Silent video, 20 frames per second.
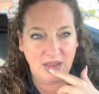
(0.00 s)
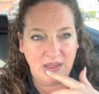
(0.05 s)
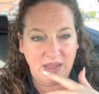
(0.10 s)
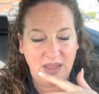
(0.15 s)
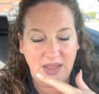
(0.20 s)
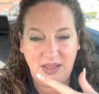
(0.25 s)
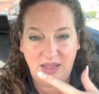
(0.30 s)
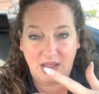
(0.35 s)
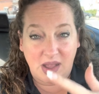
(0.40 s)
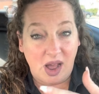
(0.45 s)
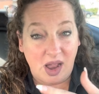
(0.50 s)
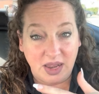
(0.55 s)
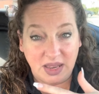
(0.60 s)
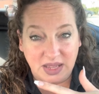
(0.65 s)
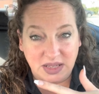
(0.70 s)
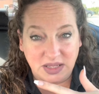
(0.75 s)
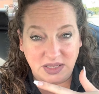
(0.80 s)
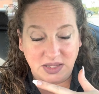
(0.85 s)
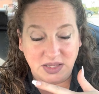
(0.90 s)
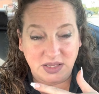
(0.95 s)
in the
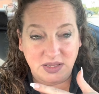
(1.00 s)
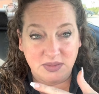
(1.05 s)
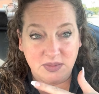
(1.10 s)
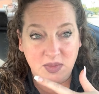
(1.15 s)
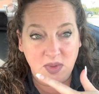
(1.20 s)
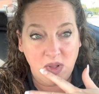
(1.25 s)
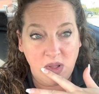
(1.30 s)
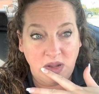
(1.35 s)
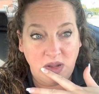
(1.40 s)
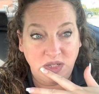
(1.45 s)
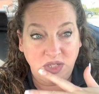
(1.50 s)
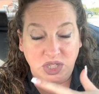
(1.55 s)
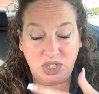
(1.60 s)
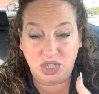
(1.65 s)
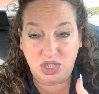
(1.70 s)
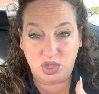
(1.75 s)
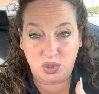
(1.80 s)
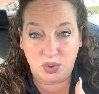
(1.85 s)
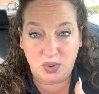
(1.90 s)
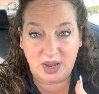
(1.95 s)
audience to
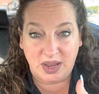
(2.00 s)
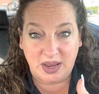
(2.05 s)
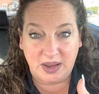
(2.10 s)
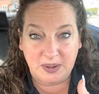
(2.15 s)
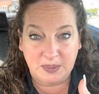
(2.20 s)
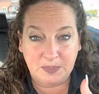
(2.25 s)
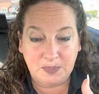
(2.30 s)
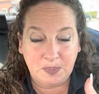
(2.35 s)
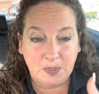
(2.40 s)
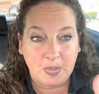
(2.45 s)
join.